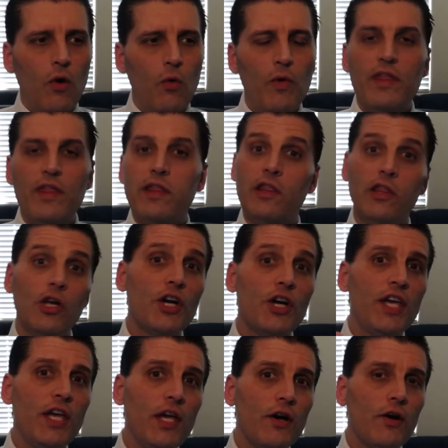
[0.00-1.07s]
with look
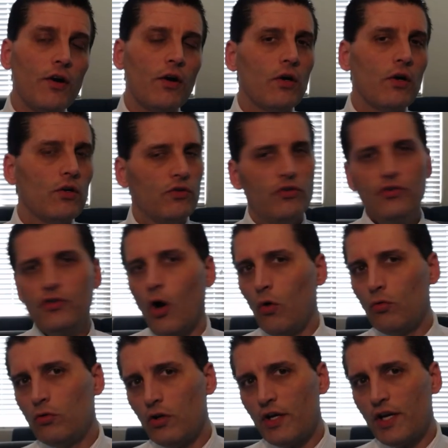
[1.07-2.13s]
here,
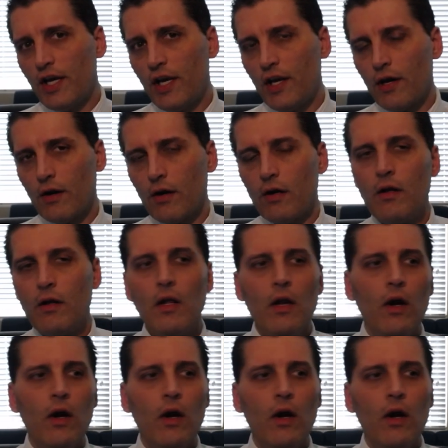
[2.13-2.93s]
don't look here,